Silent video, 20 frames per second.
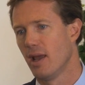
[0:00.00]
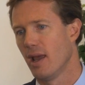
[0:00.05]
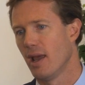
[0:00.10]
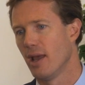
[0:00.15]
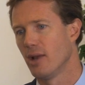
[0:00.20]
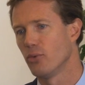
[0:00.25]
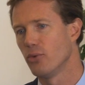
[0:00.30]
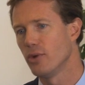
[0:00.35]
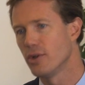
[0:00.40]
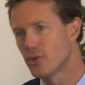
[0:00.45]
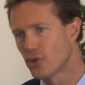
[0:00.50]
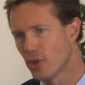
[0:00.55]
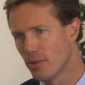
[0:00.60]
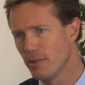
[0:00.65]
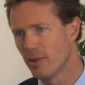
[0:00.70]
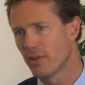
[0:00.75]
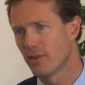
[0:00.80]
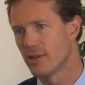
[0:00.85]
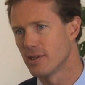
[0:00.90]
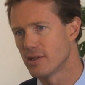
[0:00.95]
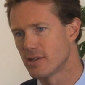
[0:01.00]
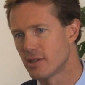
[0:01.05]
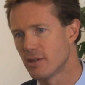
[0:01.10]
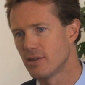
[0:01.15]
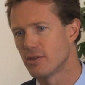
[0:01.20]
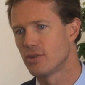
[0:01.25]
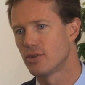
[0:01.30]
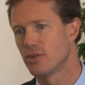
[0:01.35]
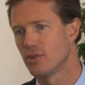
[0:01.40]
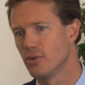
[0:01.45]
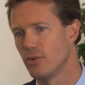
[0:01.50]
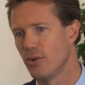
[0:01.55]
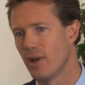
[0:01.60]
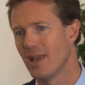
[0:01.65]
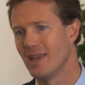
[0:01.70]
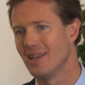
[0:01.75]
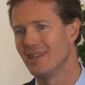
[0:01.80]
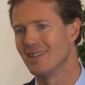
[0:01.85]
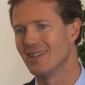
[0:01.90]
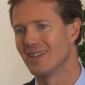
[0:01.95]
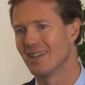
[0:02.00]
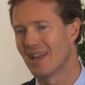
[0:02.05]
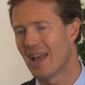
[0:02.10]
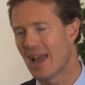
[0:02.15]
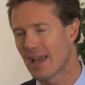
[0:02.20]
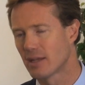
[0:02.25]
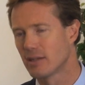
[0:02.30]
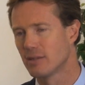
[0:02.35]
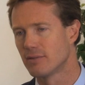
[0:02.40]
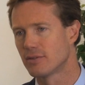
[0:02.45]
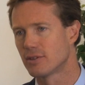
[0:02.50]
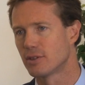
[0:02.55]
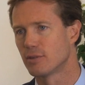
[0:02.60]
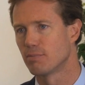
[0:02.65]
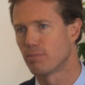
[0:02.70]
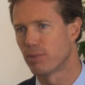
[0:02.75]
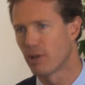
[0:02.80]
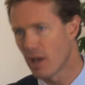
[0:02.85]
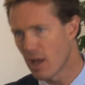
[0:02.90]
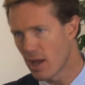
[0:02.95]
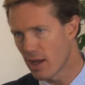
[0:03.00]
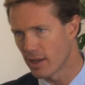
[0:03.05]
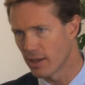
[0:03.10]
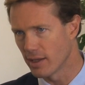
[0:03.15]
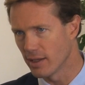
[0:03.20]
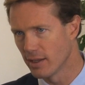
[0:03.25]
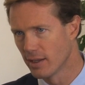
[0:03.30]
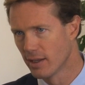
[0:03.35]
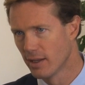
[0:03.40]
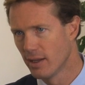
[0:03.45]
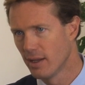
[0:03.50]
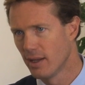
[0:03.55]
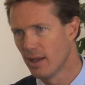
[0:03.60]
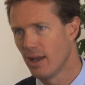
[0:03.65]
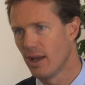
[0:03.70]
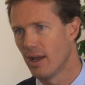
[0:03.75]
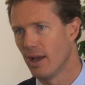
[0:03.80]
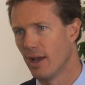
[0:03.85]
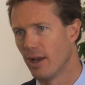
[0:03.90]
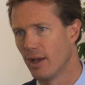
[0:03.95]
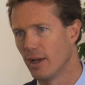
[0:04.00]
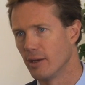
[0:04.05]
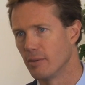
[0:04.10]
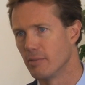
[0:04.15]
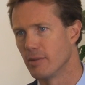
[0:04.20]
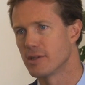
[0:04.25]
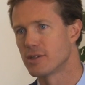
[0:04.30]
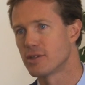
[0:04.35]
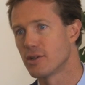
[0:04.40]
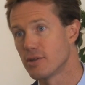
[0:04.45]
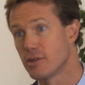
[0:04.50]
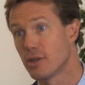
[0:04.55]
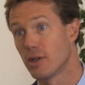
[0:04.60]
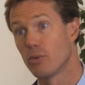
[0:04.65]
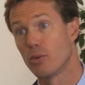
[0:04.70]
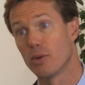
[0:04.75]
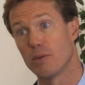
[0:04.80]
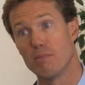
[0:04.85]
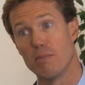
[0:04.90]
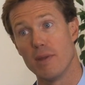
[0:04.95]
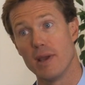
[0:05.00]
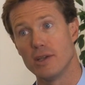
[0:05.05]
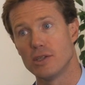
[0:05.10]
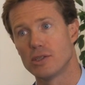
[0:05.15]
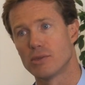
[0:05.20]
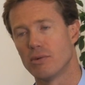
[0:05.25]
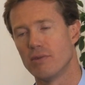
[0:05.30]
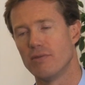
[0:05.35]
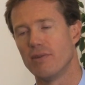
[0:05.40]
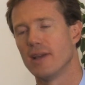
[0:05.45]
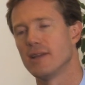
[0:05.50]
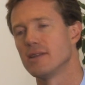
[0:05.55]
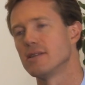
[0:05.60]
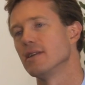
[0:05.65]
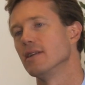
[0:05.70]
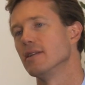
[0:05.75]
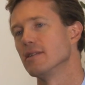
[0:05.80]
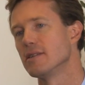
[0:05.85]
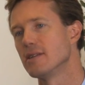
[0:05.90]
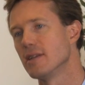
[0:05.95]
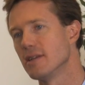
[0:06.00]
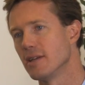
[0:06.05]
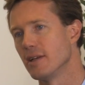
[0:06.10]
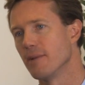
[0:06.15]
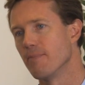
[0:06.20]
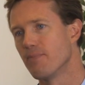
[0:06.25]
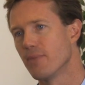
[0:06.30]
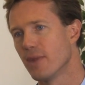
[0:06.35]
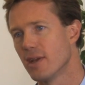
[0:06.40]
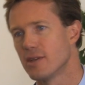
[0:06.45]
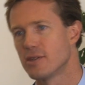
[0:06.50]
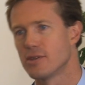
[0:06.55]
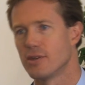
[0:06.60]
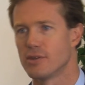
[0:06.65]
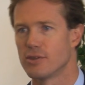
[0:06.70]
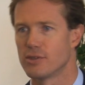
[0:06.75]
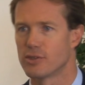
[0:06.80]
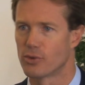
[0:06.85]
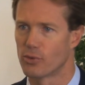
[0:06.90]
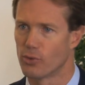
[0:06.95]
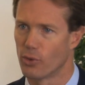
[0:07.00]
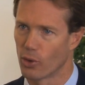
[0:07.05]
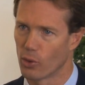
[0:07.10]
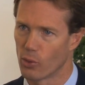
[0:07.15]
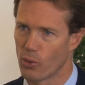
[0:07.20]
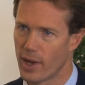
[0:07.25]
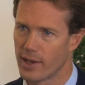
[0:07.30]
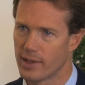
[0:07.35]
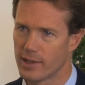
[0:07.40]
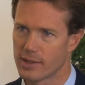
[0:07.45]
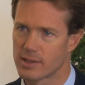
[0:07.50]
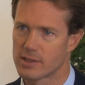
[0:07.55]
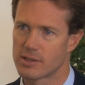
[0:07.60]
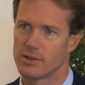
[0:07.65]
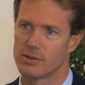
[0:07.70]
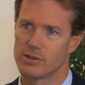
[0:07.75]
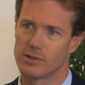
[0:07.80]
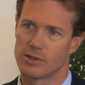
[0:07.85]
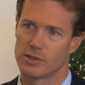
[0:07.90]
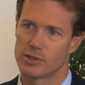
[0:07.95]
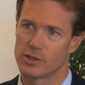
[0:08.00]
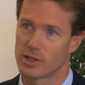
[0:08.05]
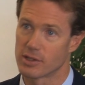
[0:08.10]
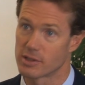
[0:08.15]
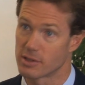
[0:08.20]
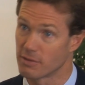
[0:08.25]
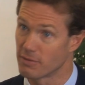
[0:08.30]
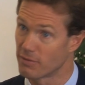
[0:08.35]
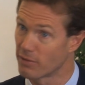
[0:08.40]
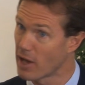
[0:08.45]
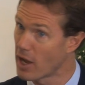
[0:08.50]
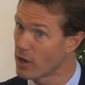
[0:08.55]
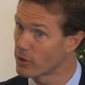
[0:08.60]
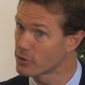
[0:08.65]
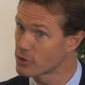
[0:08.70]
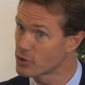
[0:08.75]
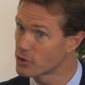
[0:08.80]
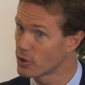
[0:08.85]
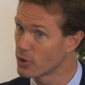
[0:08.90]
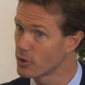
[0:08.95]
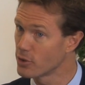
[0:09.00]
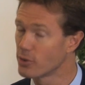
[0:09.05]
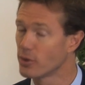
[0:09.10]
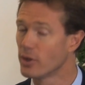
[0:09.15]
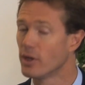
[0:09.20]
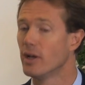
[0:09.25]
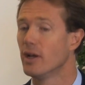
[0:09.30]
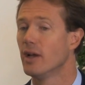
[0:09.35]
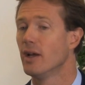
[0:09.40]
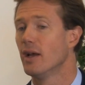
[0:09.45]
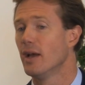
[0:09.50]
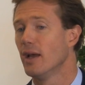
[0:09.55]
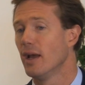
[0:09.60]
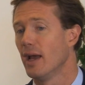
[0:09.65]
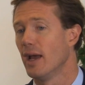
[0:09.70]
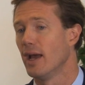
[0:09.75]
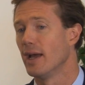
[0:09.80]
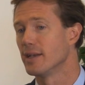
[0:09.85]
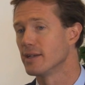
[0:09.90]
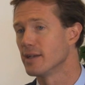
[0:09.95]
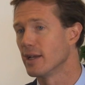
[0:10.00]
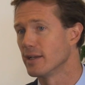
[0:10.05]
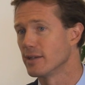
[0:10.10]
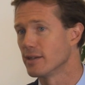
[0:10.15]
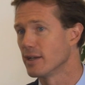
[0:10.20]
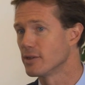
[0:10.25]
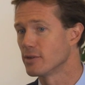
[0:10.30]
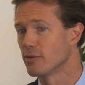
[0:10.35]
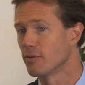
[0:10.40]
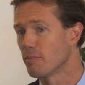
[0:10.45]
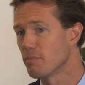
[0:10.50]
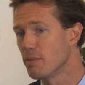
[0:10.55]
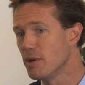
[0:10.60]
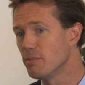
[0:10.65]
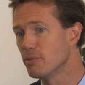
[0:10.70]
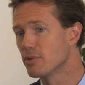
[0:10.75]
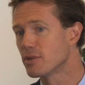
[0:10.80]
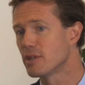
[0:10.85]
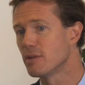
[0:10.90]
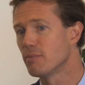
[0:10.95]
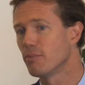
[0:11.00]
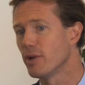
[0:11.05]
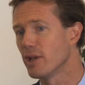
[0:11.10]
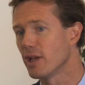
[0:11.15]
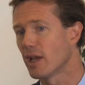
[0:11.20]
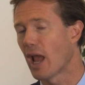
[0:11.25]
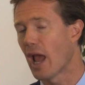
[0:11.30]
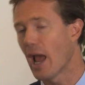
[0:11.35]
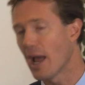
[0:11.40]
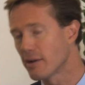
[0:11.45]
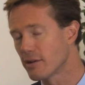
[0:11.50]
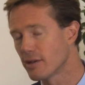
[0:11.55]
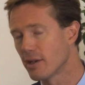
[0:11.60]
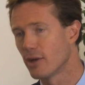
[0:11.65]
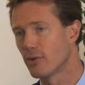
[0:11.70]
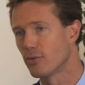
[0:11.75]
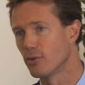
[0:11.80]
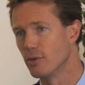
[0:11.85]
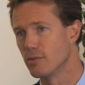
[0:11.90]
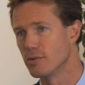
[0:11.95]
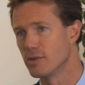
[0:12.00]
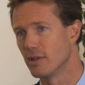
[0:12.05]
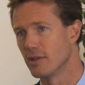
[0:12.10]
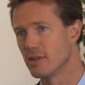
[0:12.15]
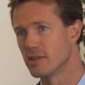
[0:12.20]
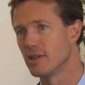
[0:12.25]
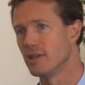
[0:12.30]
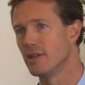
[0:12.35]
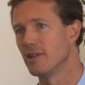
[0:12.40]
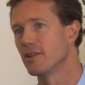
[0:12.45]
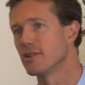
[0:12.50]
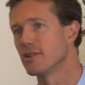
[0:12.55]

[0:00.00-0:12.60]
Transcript: And we attribute this to a lack of supply associated with major events in the city, such as the Royal Wedding, such as the Chelsea Flower Show. And so people simply can't get rooms in the city.